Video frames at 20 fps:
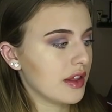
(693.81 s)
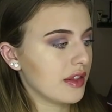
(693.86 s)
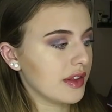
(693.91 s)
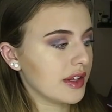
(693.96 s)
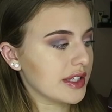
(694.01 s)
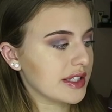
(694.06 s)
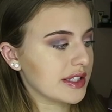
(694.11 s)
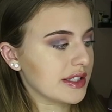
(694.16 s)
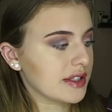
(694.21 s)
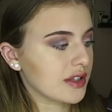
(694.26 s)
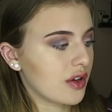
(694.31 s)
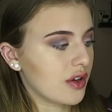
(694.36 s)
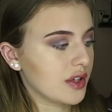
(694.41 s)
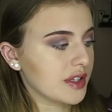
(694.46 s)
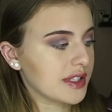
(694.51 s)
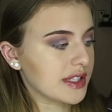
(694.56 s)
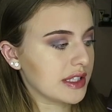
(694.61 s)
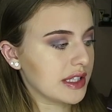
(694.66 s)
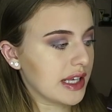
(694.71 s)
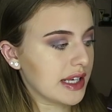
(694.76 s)
this is
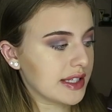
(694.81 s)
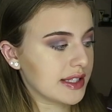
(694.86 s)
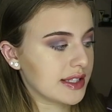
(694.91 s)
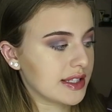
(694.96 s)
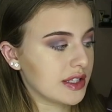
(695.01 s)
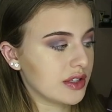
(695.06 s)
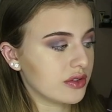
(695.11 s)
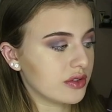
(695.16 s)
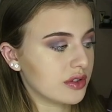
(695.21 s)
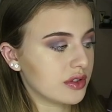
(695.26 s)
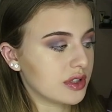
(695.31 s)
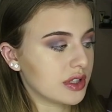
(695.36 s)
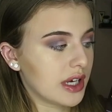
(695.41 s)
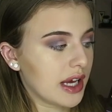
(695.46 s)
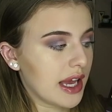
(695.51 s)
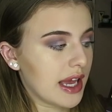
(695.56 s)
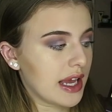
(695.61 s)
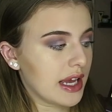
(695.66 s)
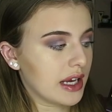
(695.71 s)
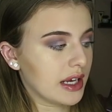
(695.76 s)
called Celestial
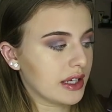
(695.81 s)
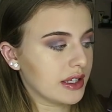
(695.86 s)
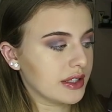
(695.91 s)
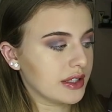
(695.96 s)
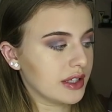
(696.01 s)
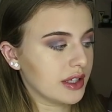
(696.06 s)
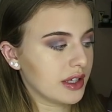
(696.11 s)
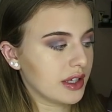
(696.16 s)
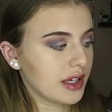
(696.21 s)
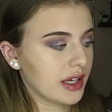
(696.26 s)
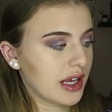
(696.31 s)
and